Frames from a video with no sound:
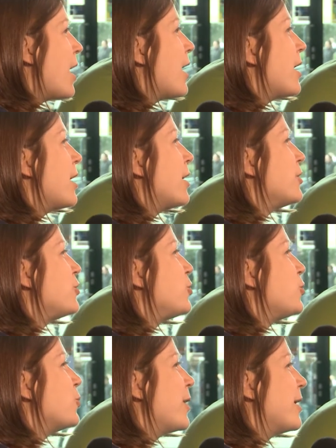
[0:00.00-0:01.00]
and
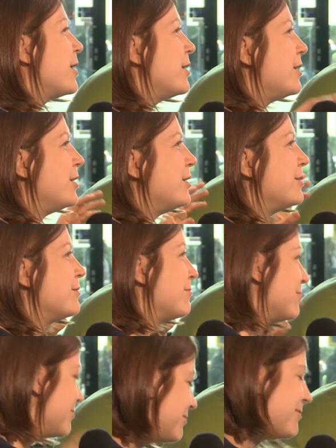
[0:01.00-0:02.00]
QA in
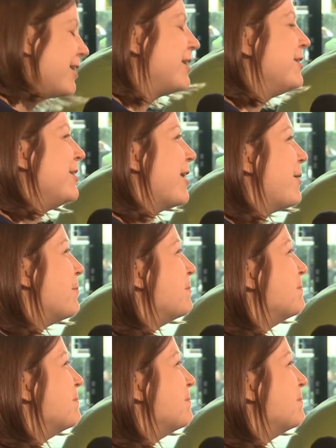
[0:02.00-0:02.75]
India.